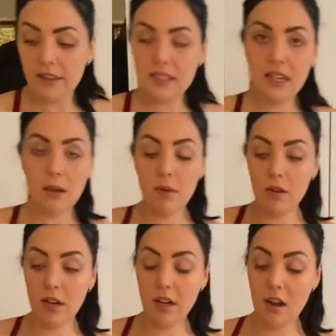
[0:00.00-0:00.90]
this came
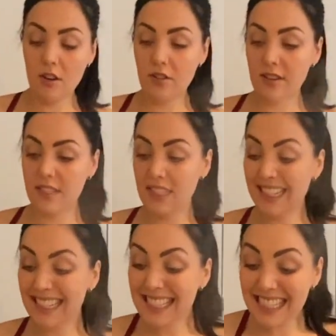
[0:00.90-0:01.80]
out at
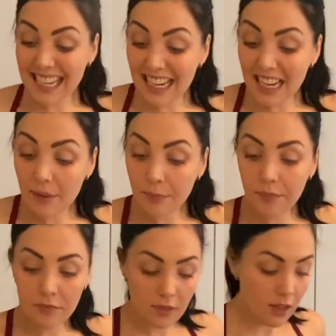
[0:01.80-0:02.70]
160.
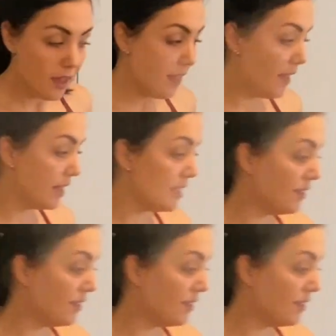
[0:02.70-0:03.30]
That's